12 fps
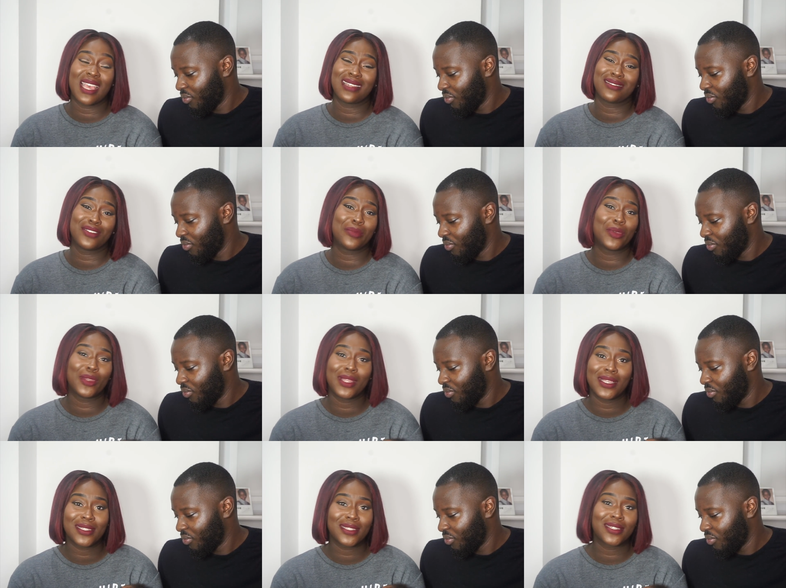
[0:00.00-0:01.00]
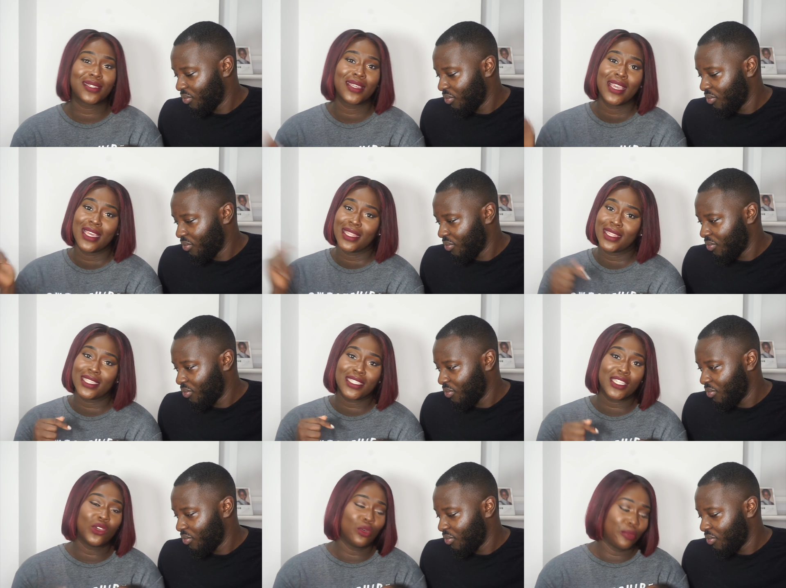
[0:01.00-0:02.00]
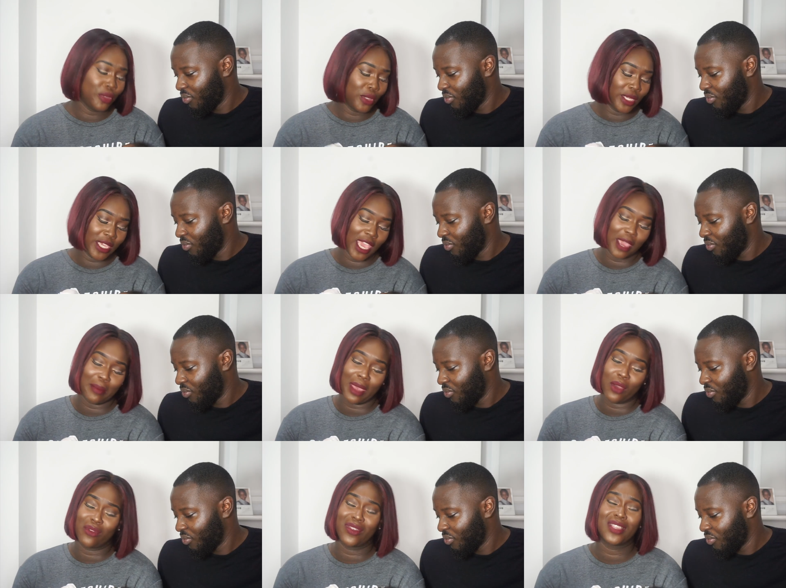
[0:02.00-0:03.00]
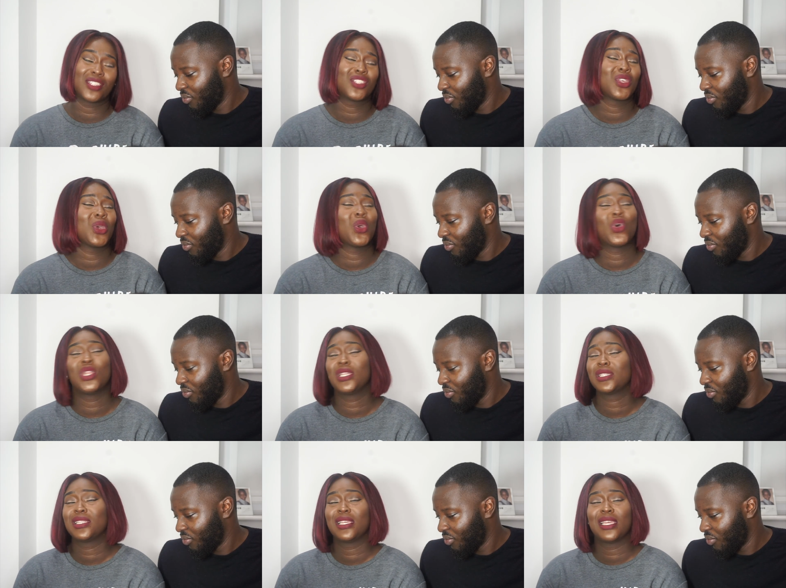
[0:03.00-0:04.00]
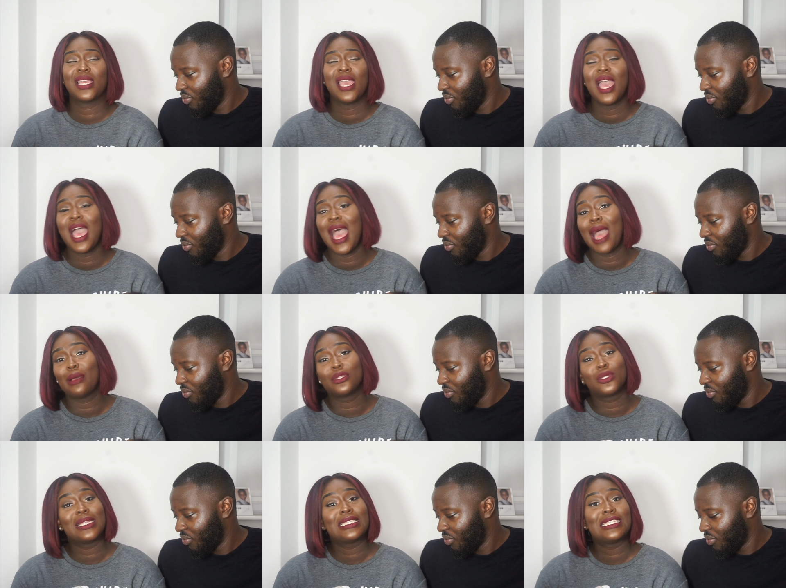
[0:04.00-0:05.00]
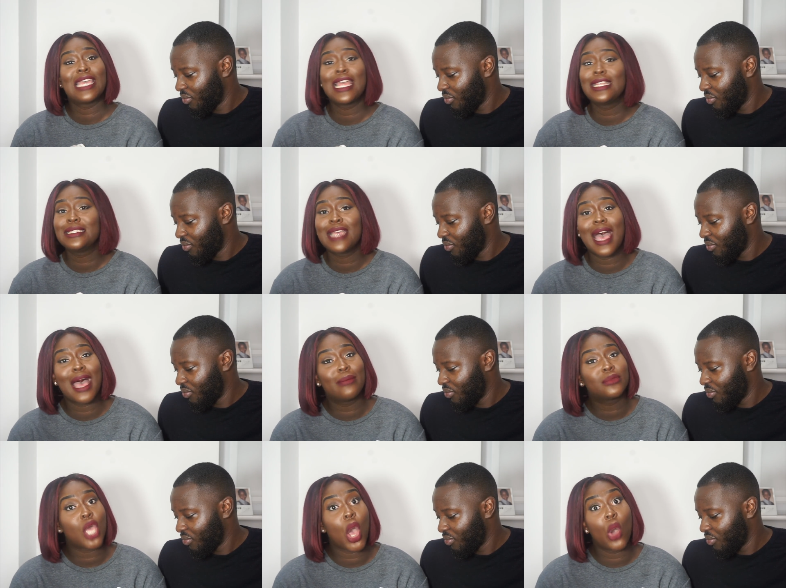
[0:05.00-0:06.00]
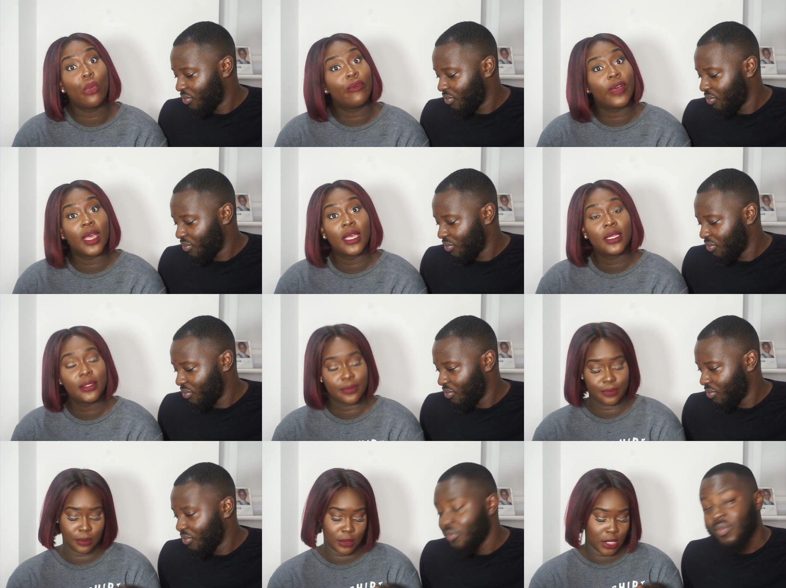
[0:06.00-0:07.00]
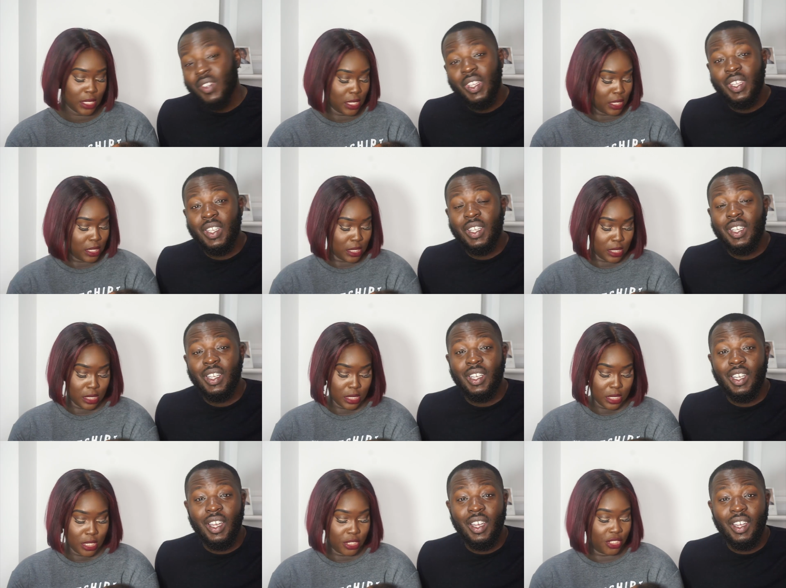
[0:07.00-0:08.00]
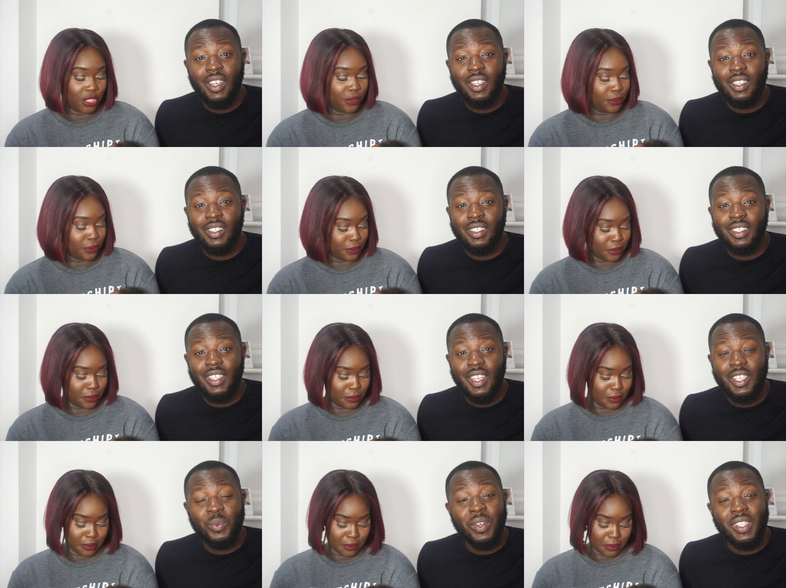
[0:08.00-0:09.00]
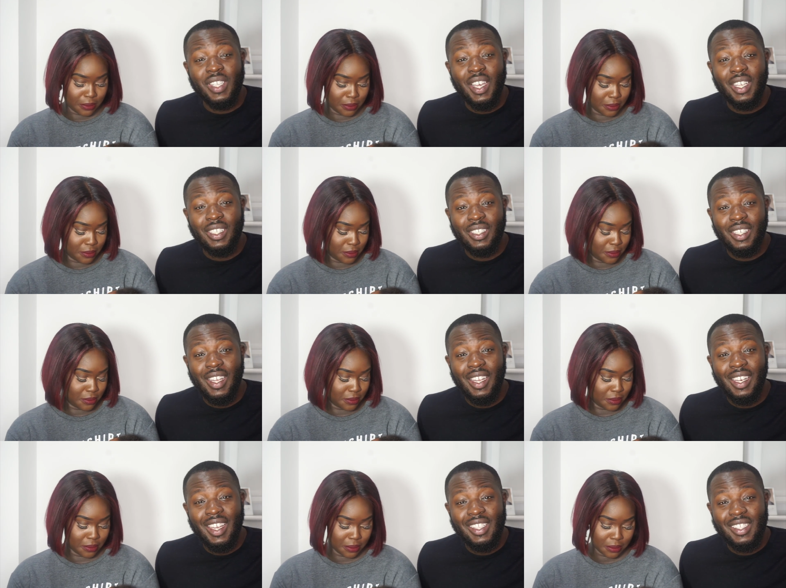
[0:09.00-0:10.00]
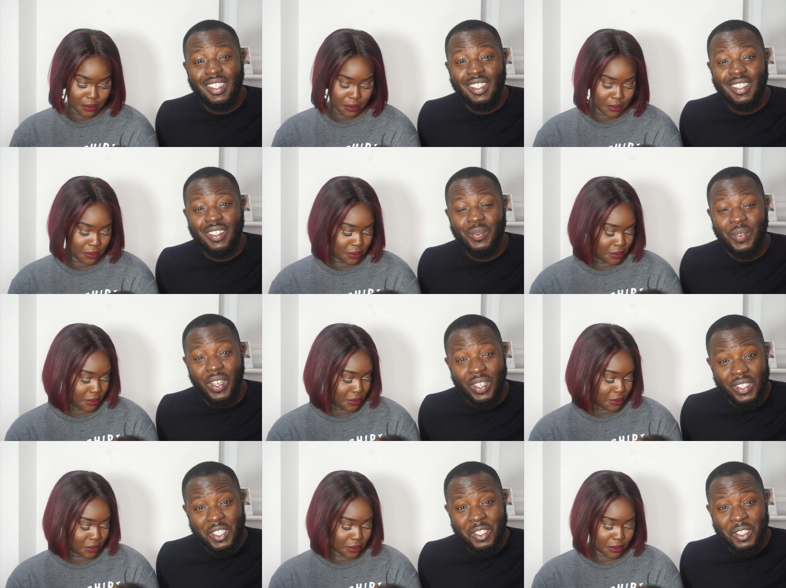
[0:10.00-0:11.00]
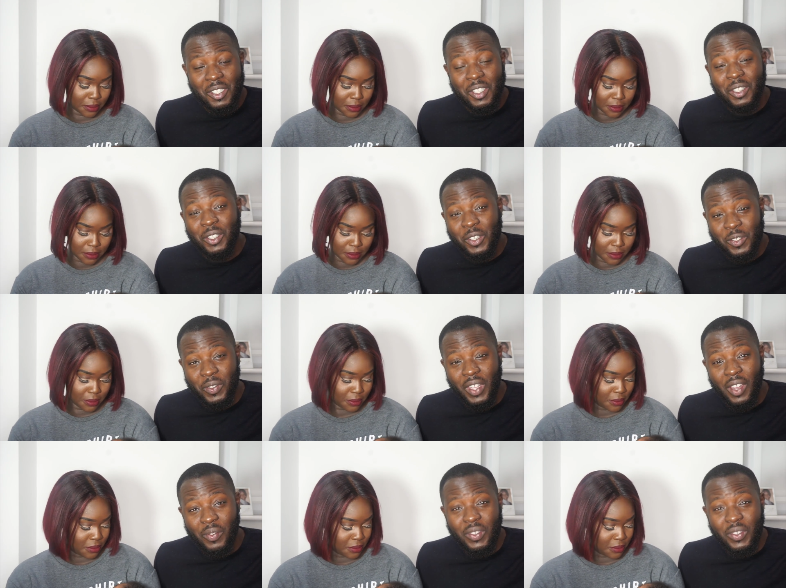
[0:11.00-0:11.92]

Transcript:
Speaker 1: And to be honest, this little beauty came out of it. So honestly, I would do it 10 times
Speaker 2: over. I just wanted to add, like, lads, fellas, those of you that